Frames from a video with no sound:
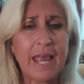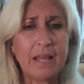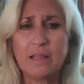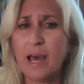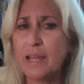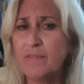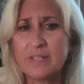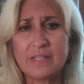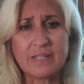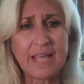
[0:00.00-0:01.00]
A lot of
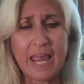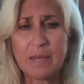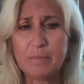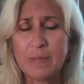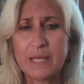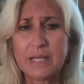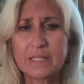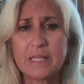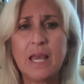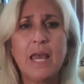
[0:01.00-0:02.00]
this is
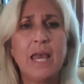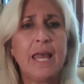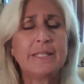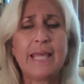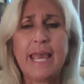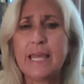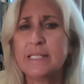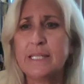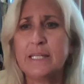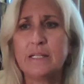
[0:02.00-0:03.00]
hand-picked. It's
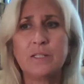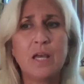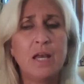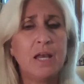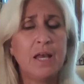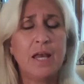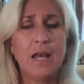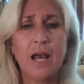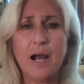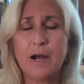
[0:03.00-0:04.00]
hand-tilled,
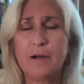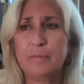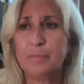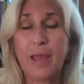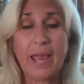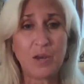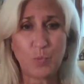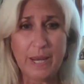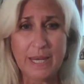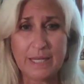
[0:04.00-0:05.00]

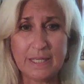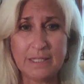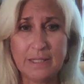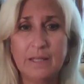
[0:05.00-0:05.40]
hand-weeded.